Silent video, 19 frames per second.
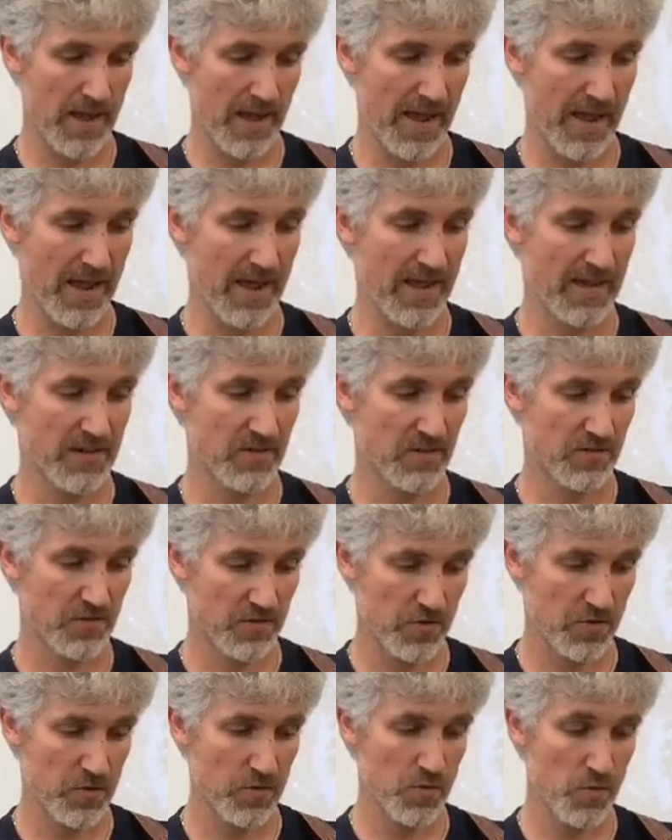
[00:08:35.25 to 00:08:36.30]
and
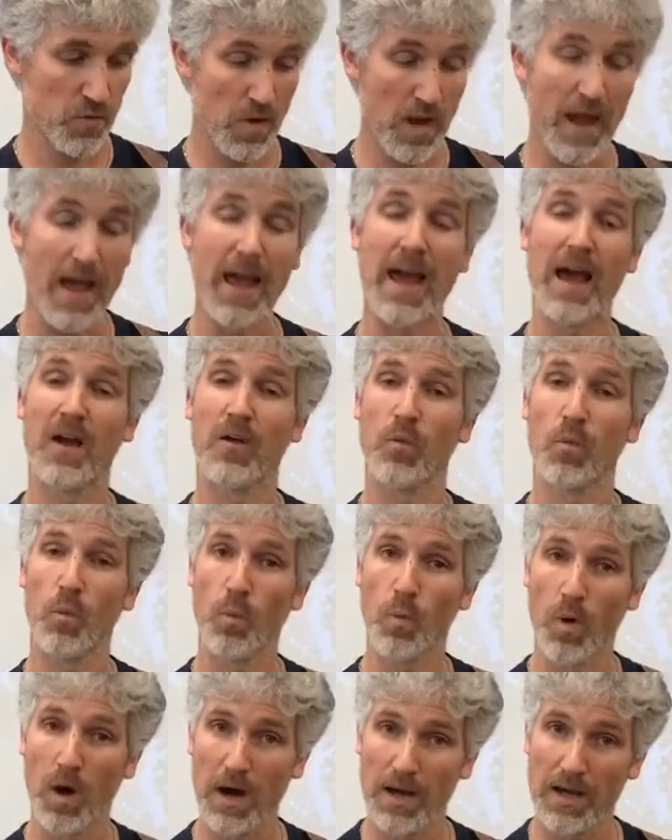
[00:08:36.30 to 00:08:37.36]
two
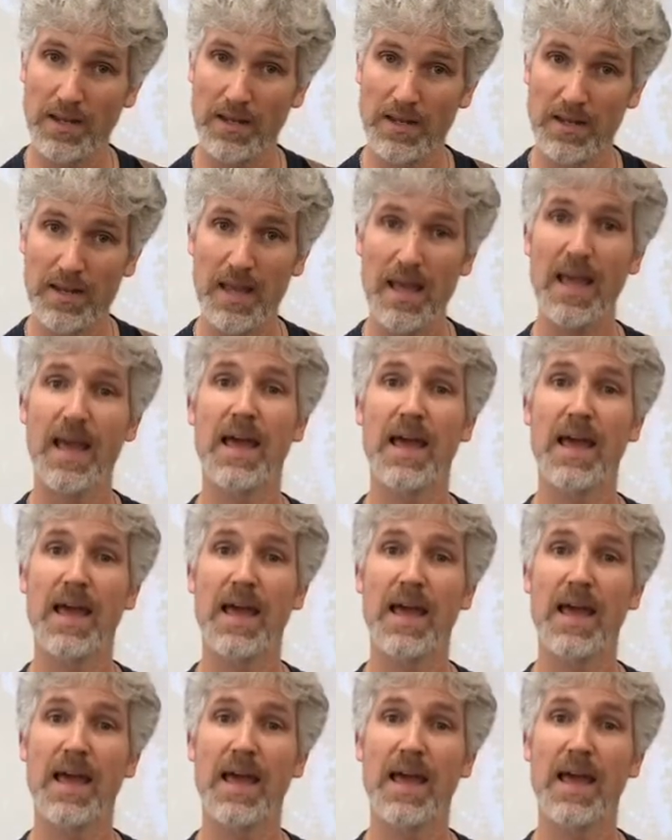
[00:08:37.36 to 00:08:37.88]
and one